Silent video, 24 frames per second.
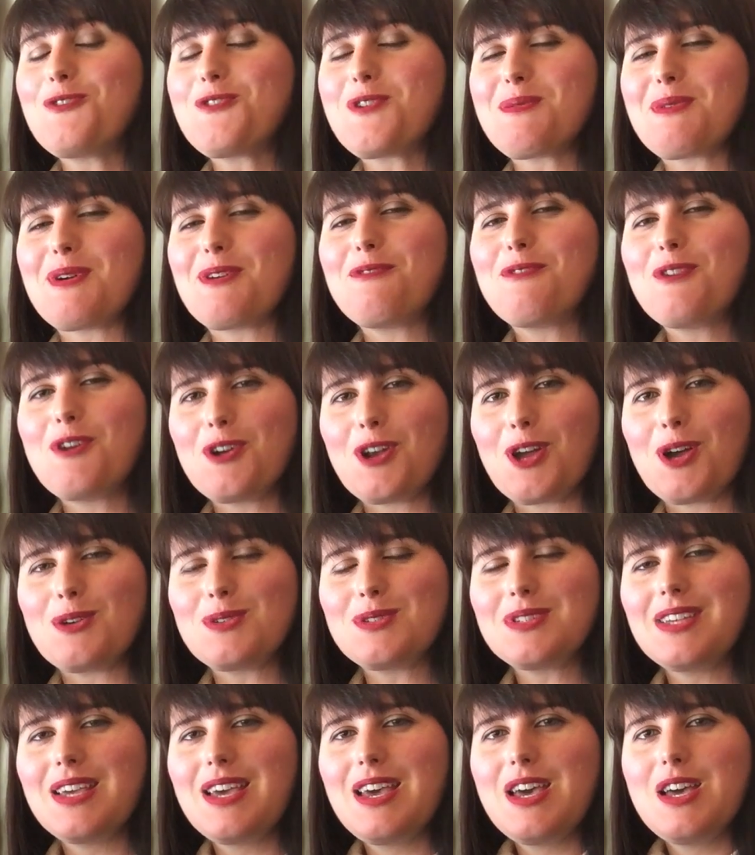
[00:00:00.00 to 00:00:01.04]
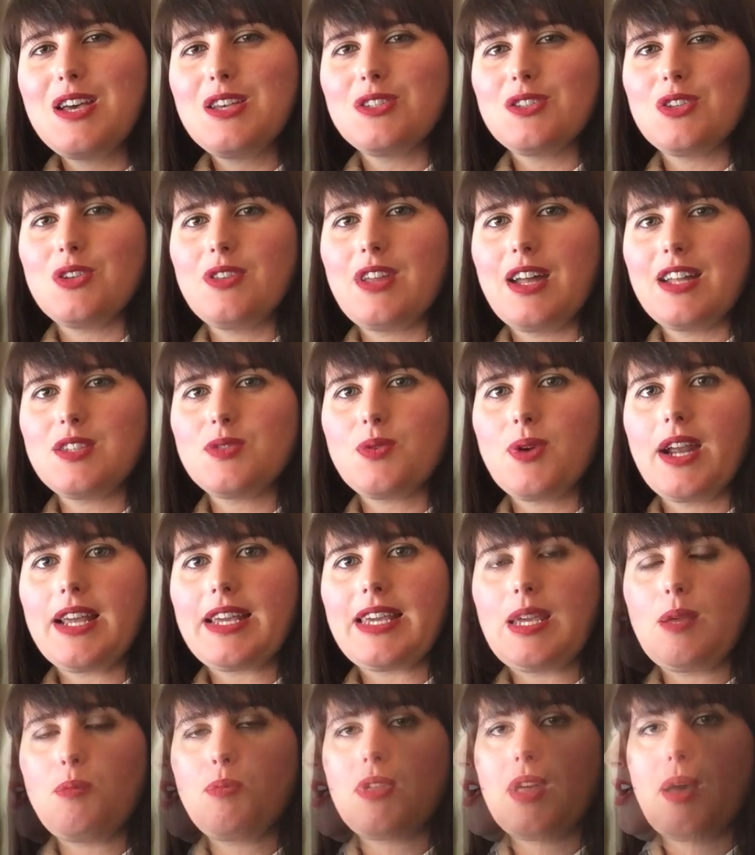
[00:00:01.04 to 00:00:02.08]
for my photos, so that's where I
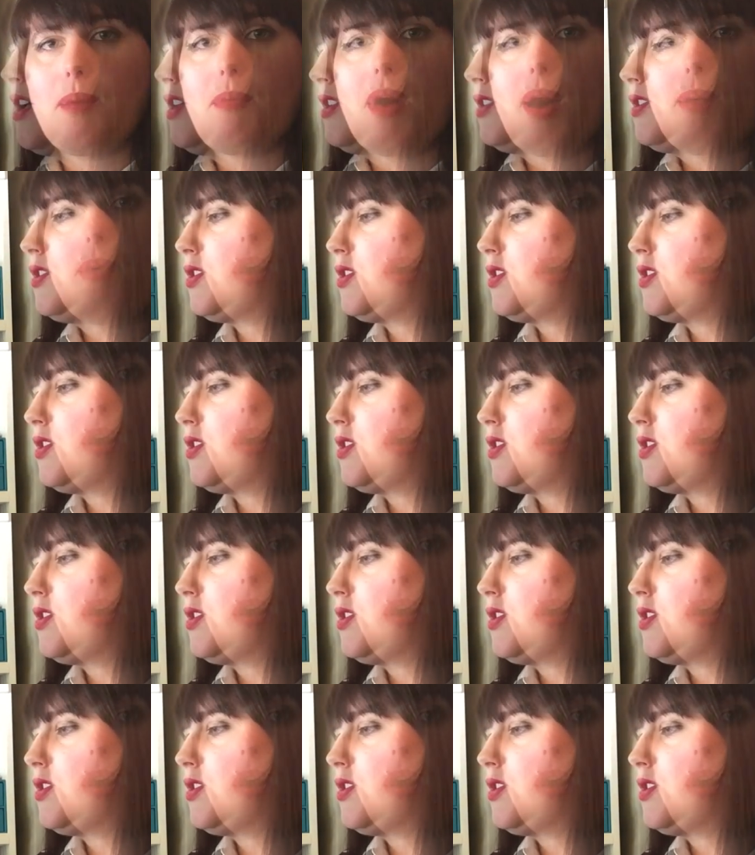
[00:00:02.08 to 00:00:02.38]
keep them.